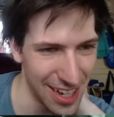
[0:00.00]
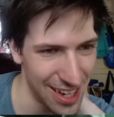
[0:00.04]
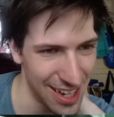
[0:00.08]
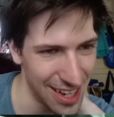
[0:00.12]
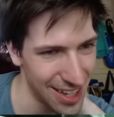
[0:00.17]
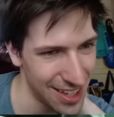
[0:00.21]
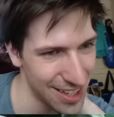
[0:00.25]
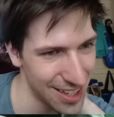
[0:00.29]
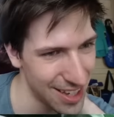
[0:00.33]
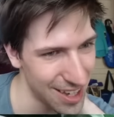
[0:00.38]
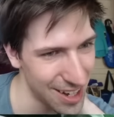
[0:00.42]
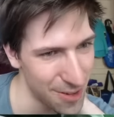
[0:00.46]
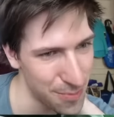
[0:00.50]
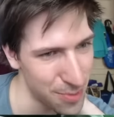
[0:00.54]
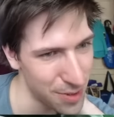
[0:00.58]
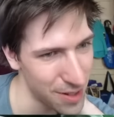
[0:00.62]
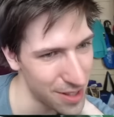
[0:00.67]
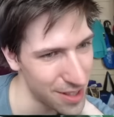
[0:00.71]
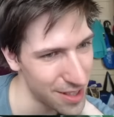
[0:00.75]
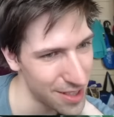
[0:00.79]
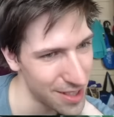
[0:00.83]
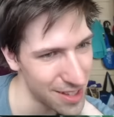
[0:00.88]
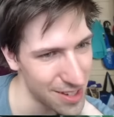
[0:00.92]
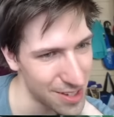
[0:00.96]
you gotta play
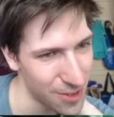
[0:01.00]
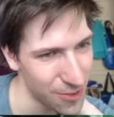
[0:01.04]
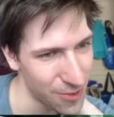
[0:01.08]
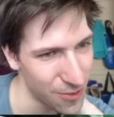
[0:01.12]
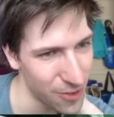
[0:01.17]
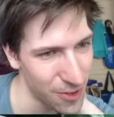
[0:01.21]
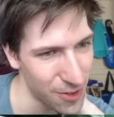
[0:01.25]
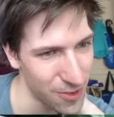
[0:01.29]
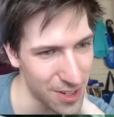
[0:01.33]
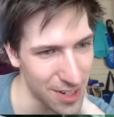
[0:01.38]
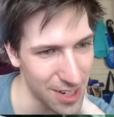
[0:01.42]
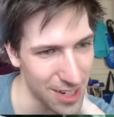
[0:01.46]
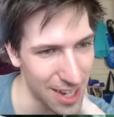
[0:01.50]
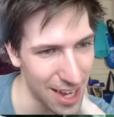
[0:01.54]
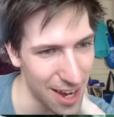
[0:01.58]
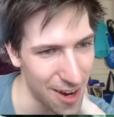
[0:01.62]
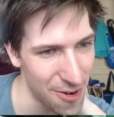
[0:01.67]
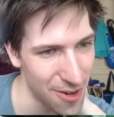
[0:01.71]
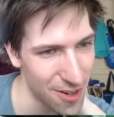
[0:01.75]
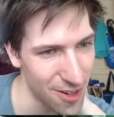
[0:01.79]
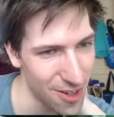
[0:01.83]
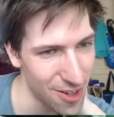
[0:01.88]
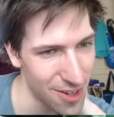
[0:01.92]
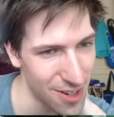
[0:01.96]
these
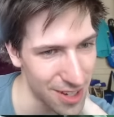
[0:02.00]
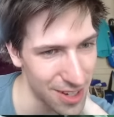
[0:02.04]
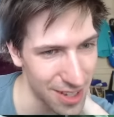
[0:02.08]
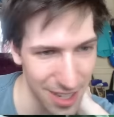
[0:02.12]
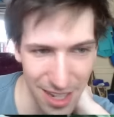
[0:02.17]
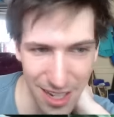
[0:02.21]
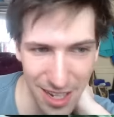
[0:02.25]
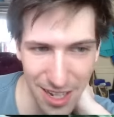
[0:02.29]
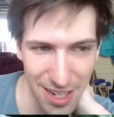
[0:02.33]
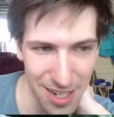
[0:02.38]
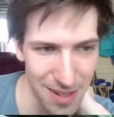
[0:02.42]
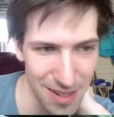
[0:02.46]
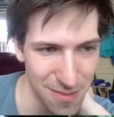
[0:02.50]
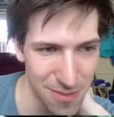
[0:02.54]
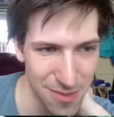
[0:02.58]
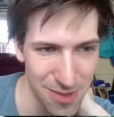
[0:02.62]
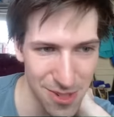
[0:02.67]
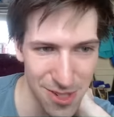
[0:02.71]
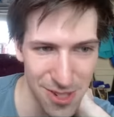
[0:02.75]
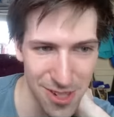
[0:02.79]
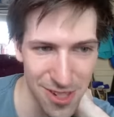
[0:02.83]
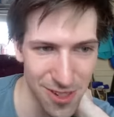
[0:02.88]
50-hour-long games.